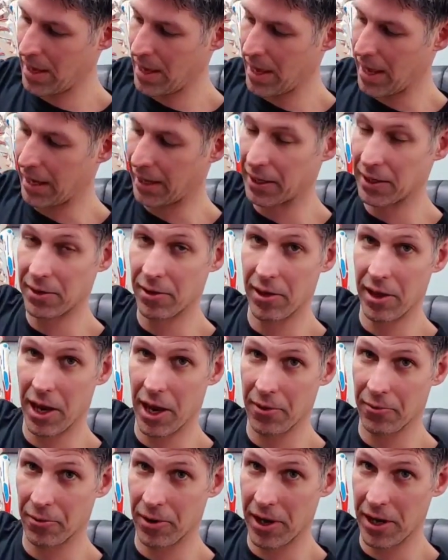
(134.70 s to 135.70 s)
I get to the
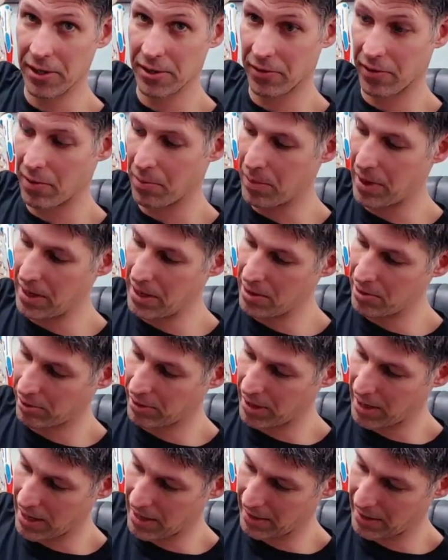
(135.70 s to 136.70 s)
end range of the medial
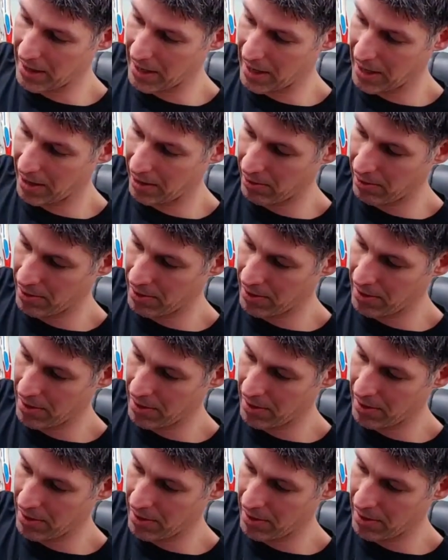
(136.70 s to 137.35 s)
condyle,